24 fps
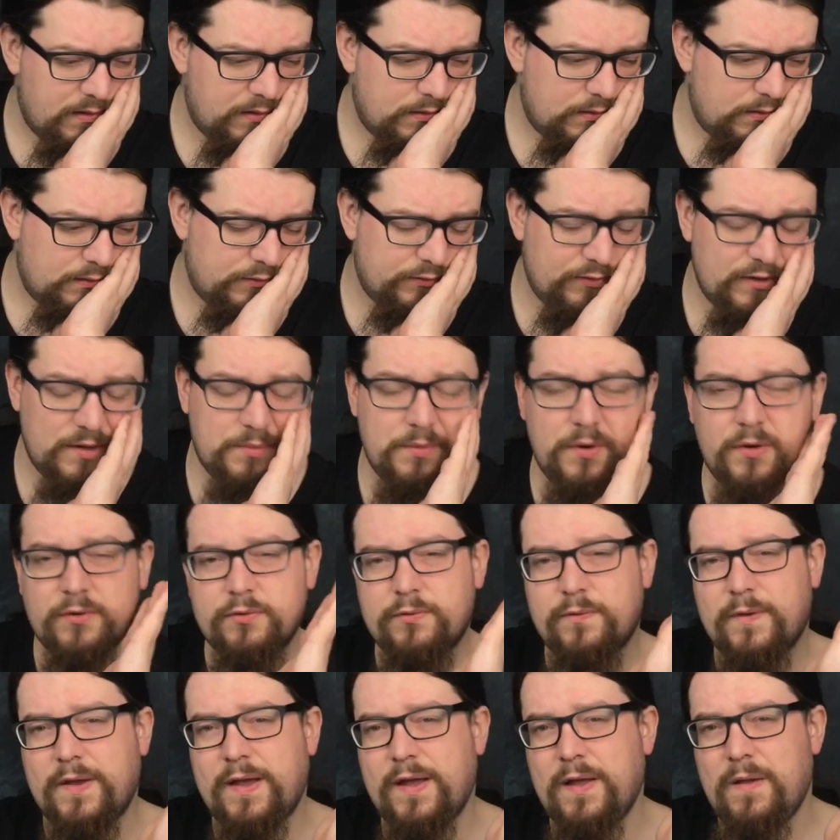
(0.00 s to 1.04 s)
And the same goes
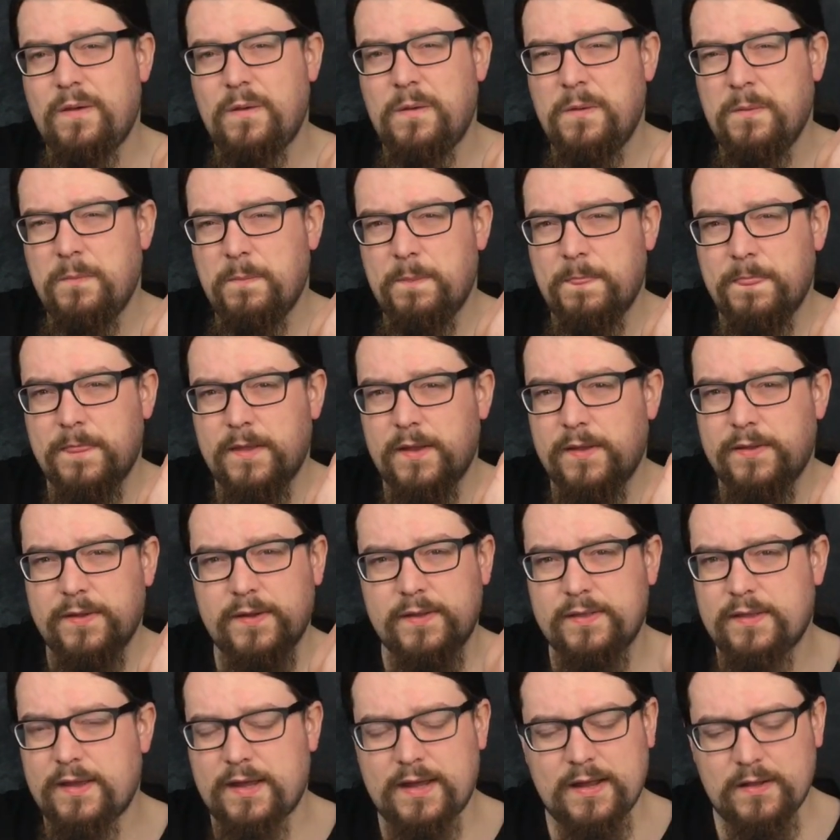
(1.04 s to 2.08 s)
for Hell. I
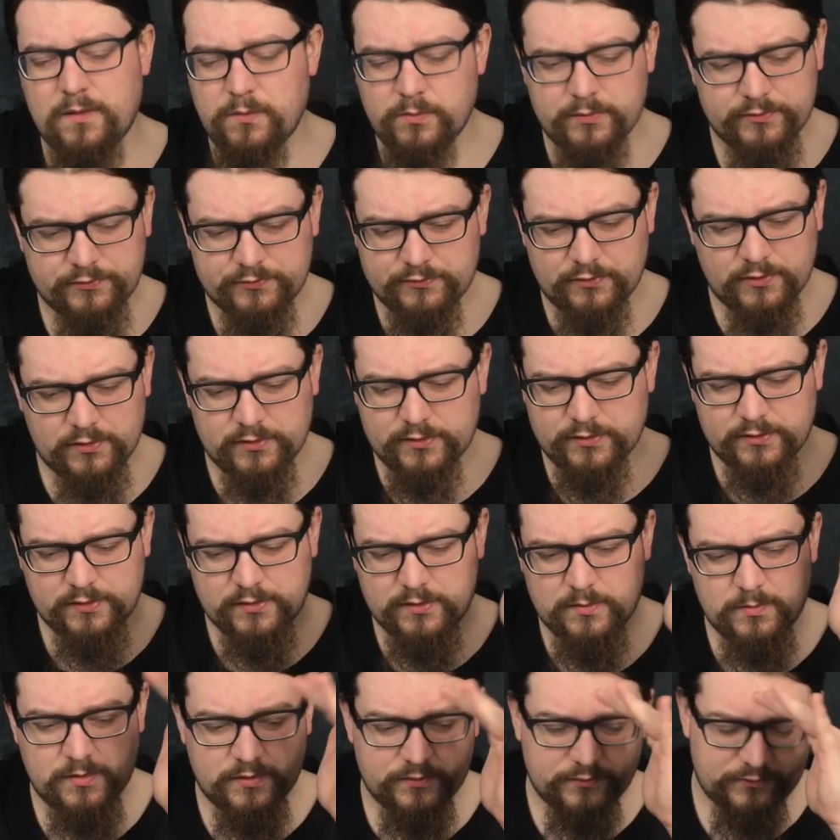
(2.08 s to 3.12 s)
think the Hell was stronger than
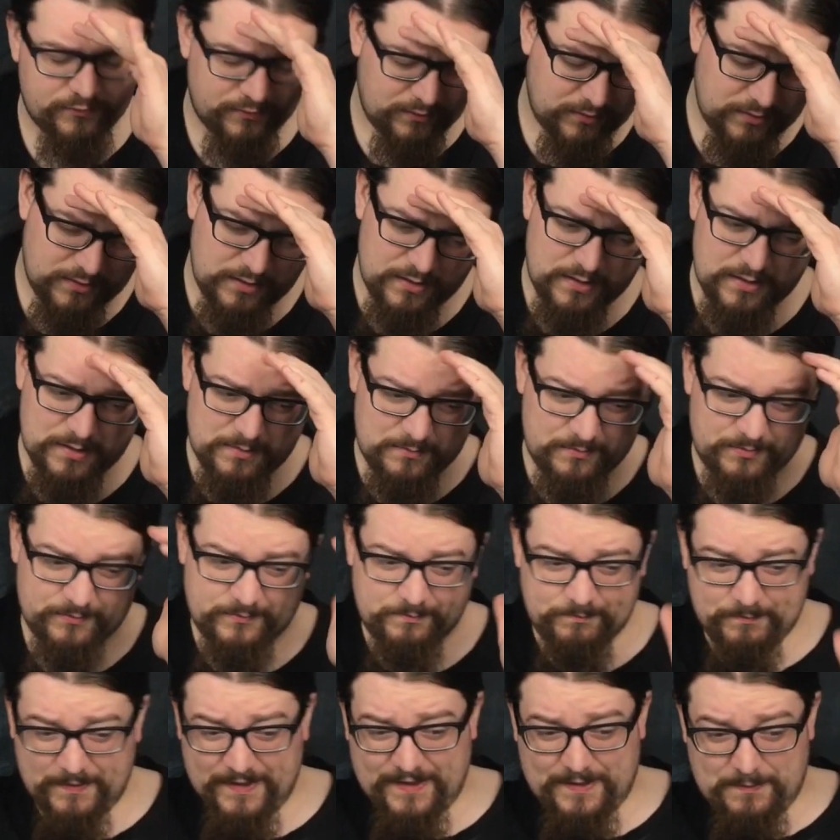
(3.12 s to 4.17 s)
the Monster.
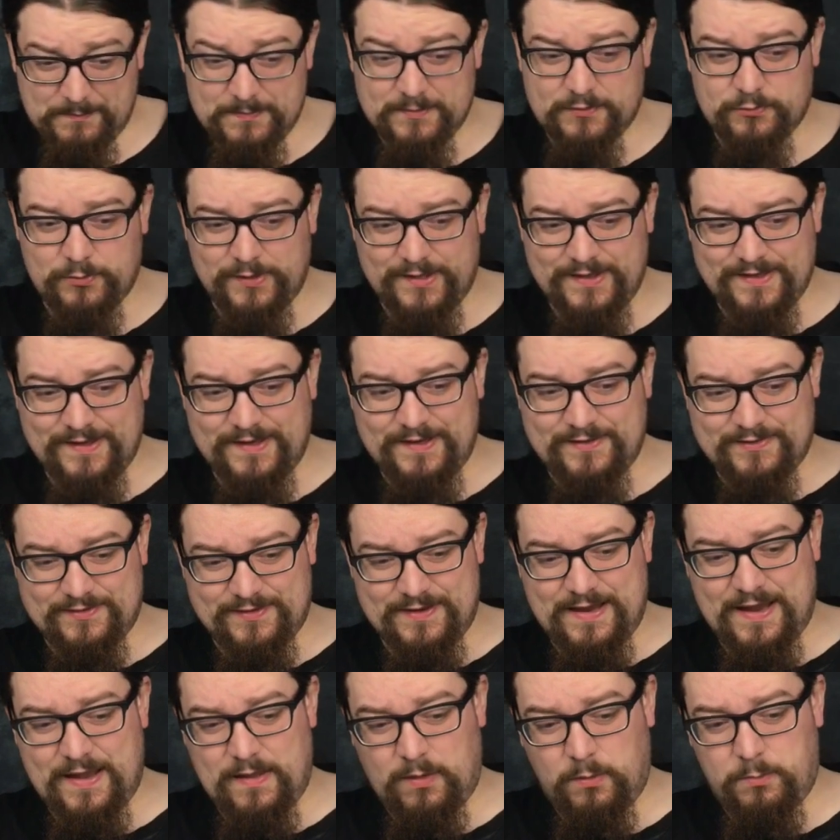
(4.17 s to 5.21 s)
Picking between these and
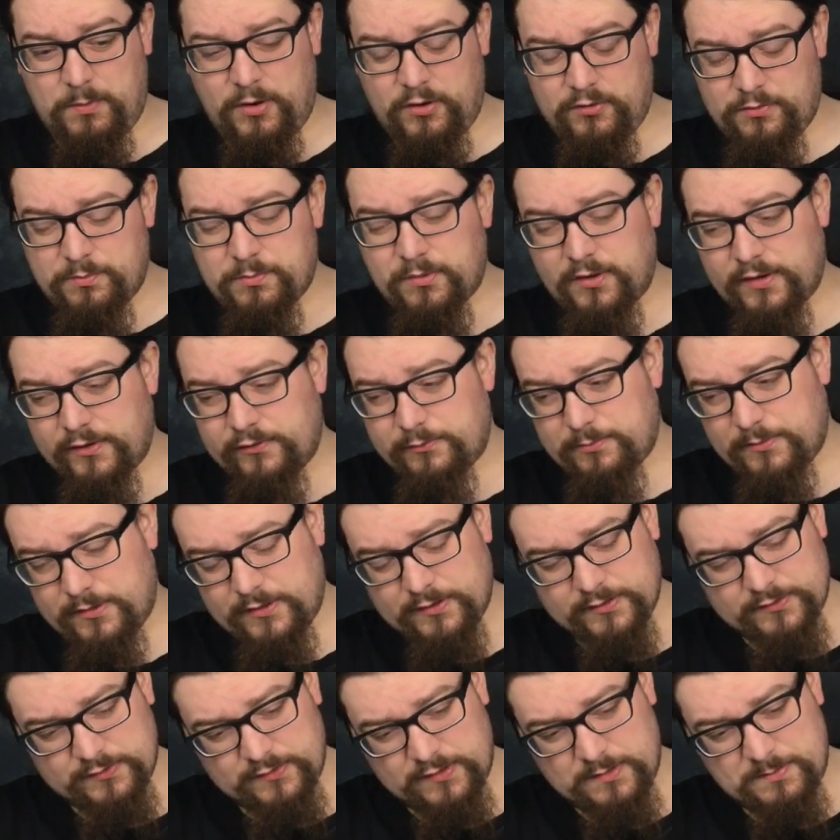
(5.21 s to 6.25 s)
Hell, both price
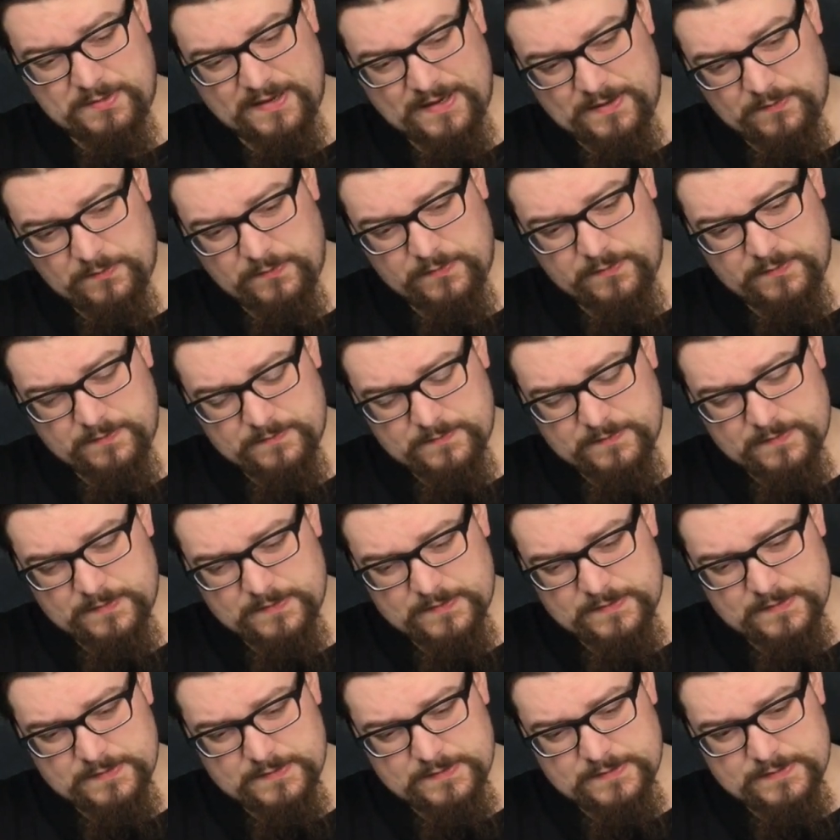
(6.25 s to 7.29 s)
marks at £1.
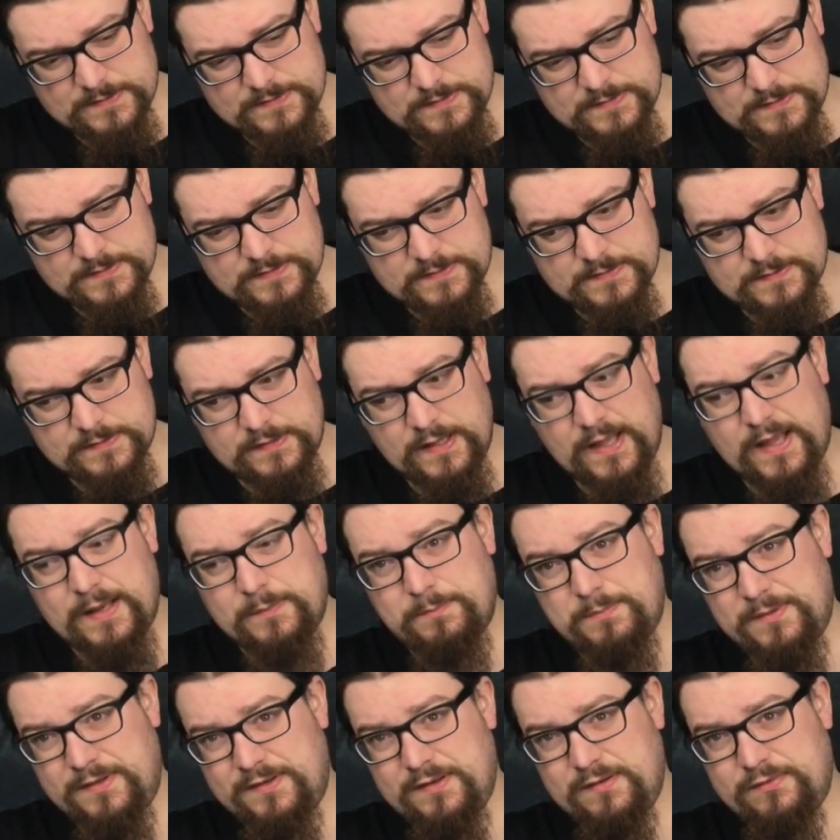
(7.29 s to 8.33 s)
That'd
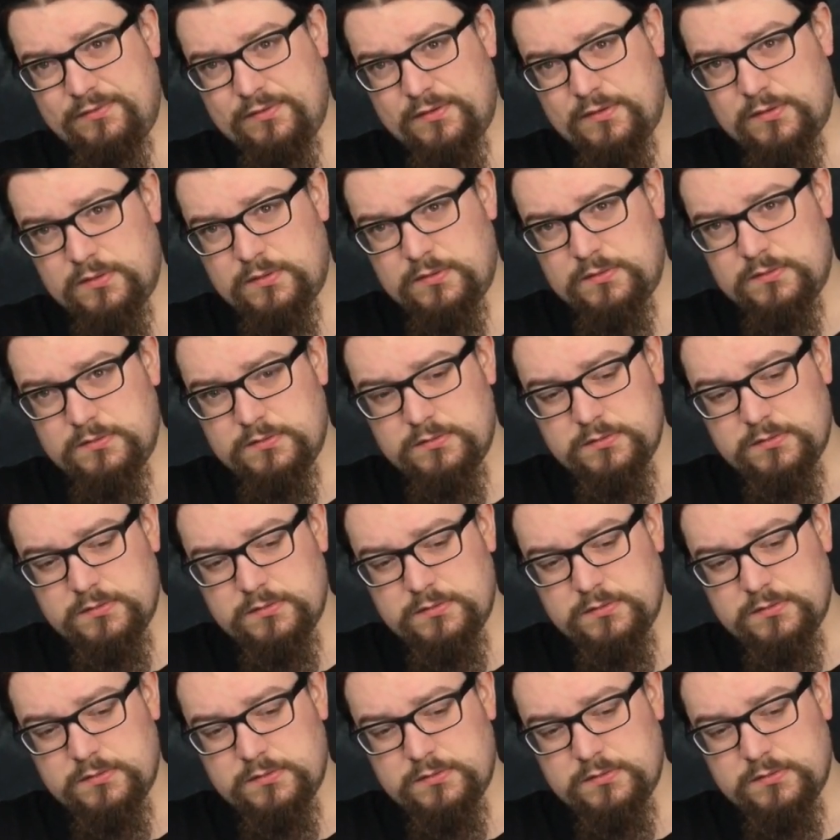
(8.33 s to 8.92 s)
be difficult.